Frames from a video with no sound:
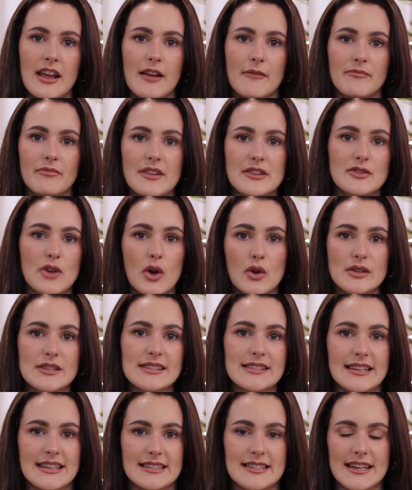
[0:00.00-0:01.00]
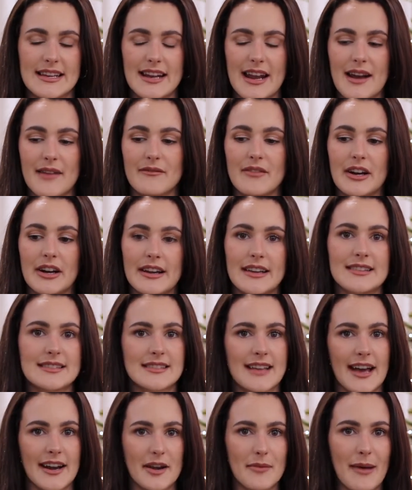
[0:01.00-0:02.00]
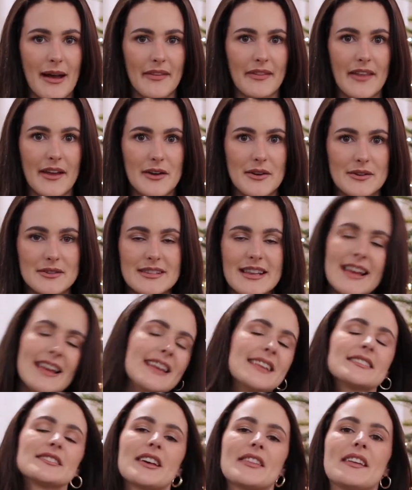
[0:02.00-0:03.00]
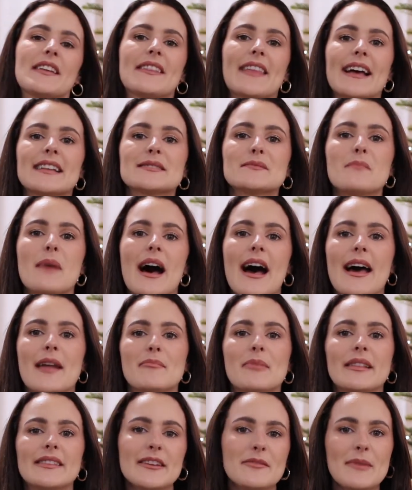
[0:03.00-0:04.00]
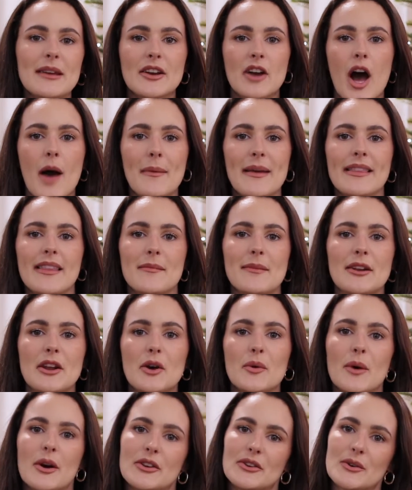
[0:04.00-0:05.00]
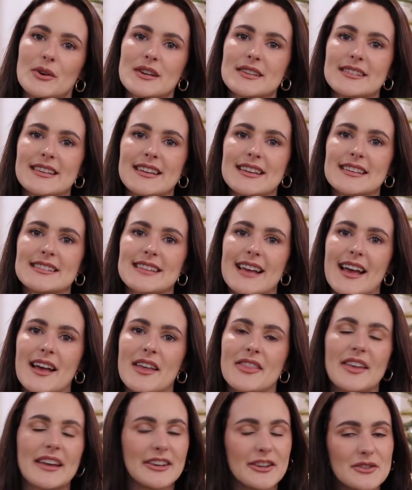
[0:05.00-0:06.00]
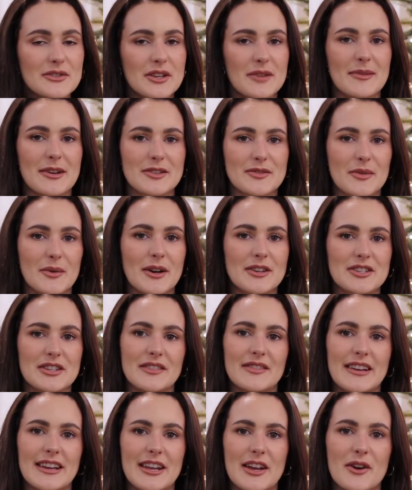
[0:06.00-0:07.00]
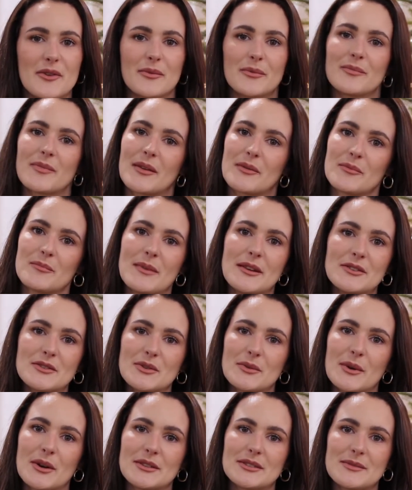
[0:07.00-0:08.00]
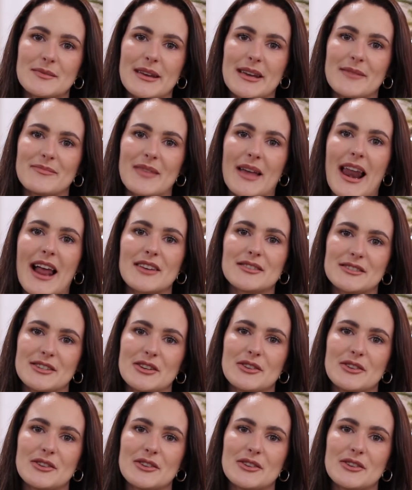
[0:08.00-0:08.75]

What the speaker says: this whole season, and I'm very excited about those. So I think that's mine, but leave me a comment, let me know what yours is. Thank you so much for watching the video. It means the world to me, and I'll see you